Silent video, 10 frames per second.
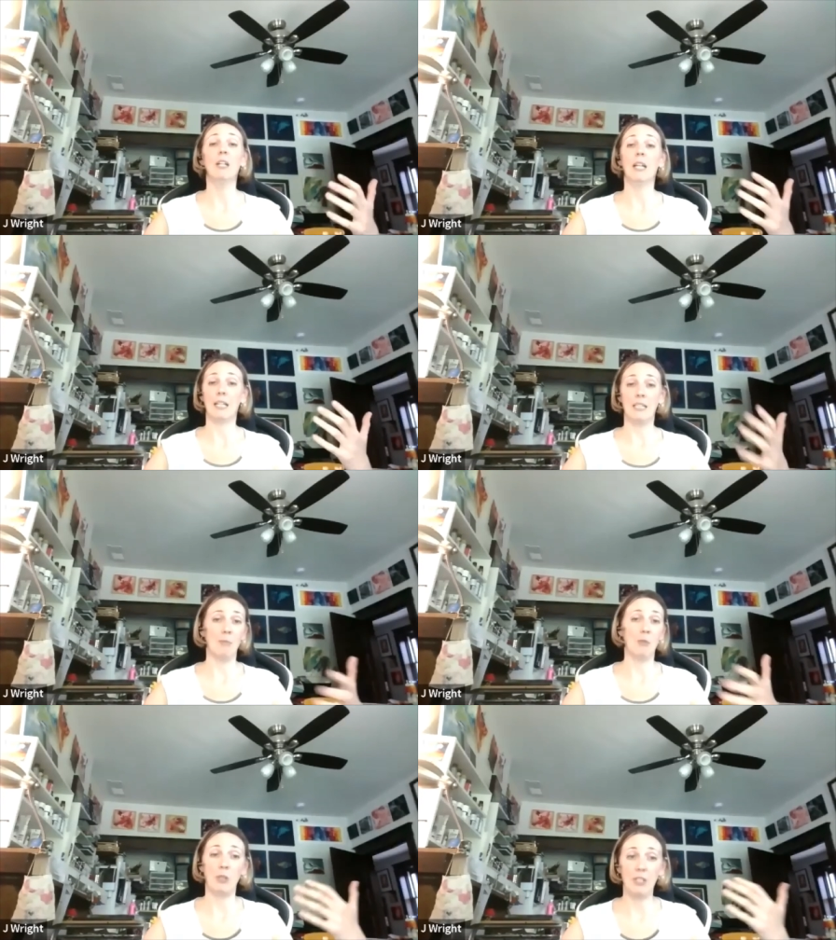I can
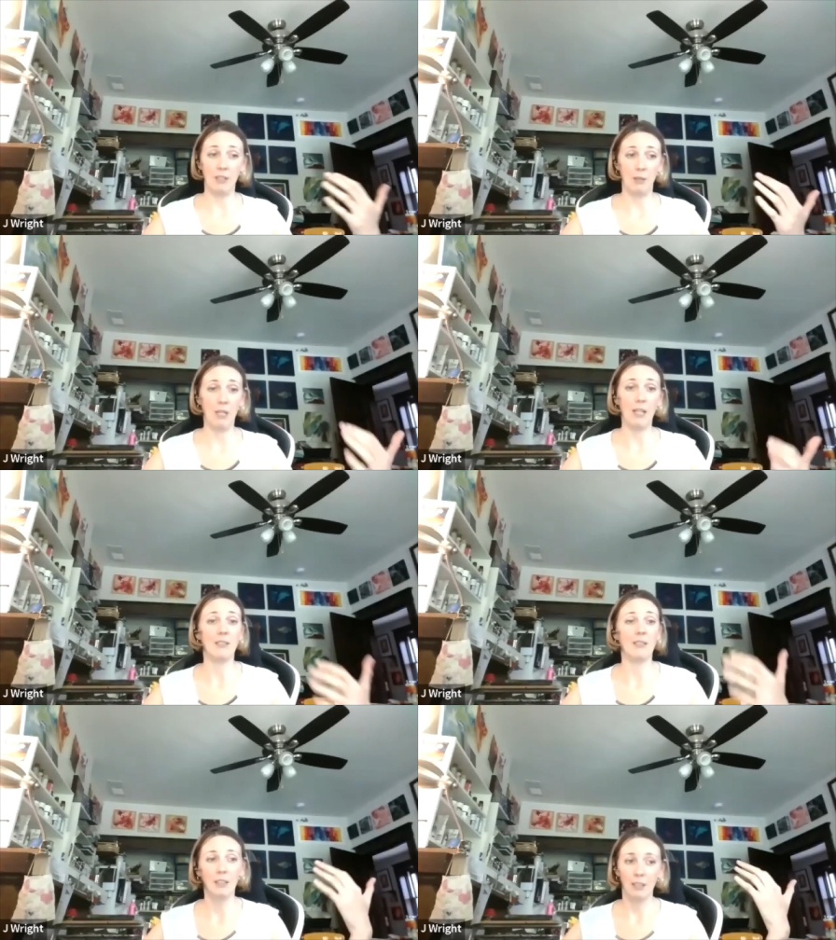demonstrate to them, yes,
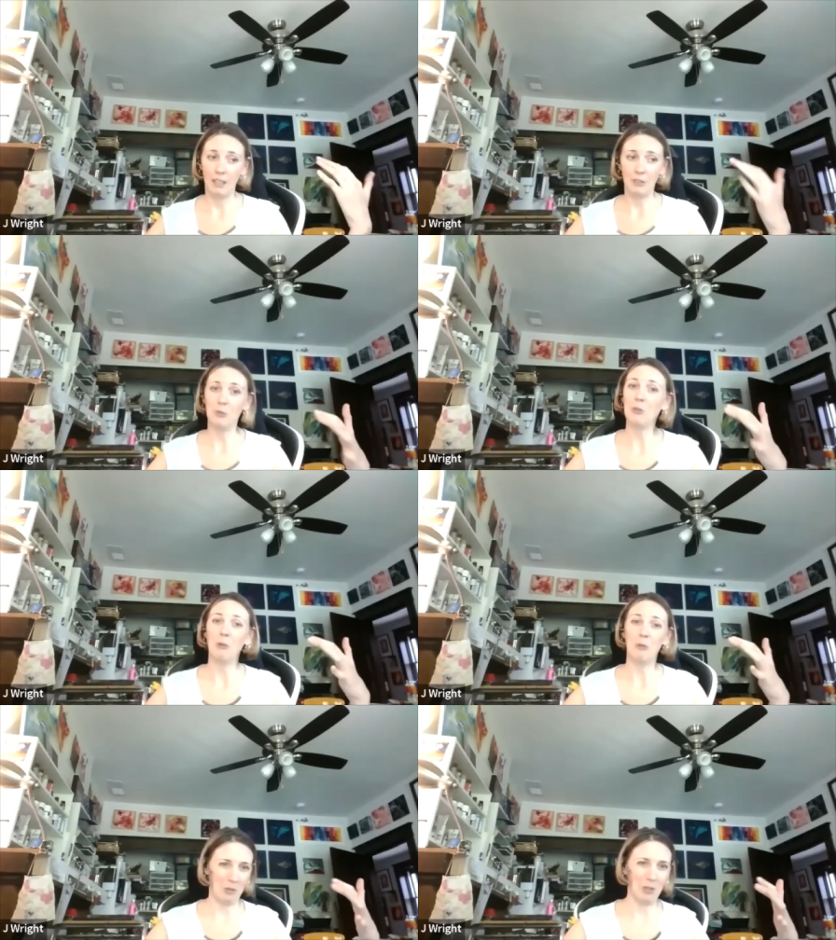I do know
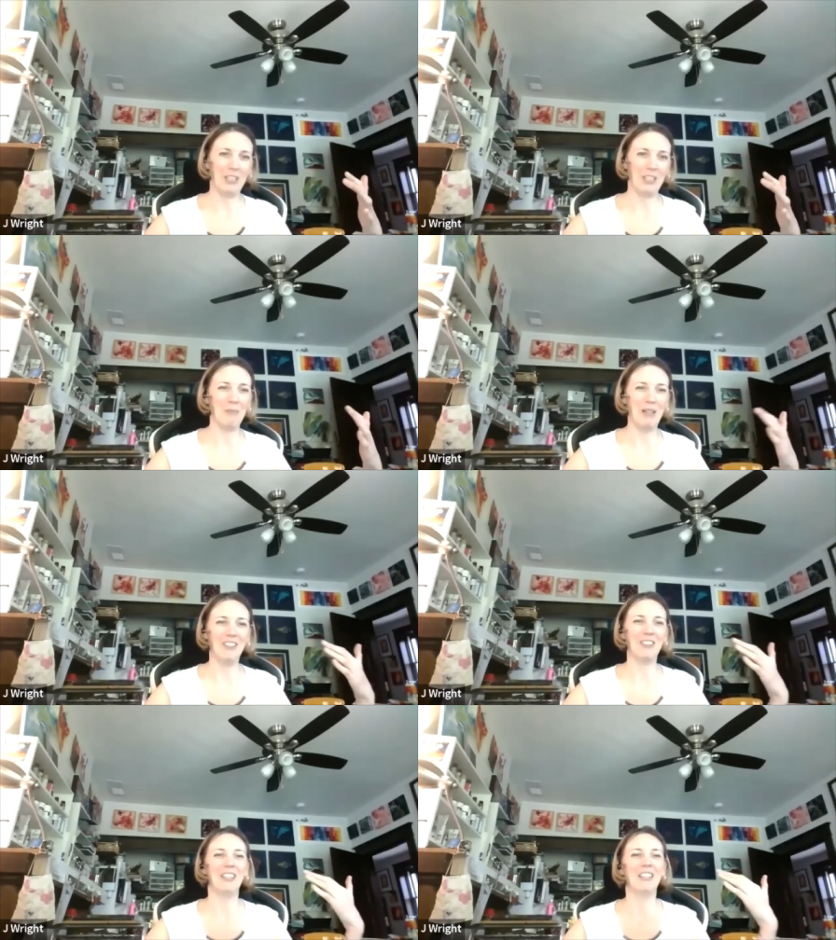what I'm talking about.